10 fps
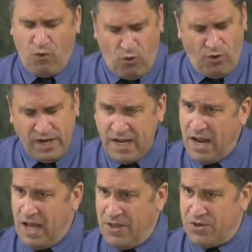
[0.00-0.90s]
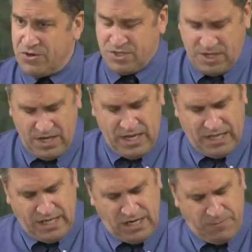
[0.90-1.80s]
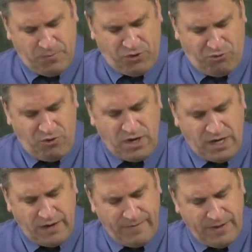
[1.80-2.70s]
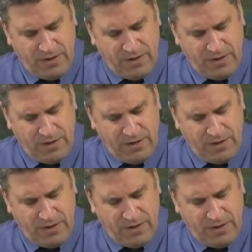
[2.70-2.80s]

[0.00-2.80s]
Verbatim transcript: or in others. And then number three,